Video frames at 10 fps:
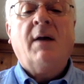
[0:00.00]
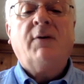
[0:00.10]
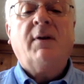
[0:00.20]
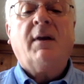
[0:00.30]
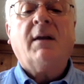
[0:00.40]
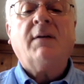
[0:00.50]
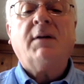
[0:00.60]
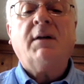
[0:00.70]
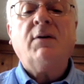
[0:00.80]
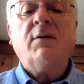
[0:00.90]
to the
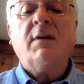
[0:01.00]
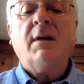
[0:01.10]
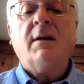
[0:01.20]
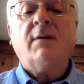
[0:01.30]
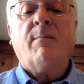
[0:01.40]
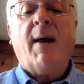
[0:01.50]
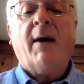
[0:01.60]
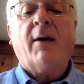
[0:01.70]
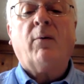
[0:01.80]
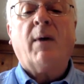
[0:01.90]
continued need to
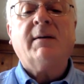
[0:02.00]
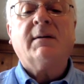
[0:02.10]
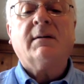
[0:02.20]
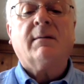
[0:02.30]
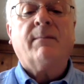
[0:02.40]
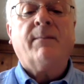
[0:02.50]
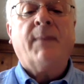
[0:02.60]
battle racism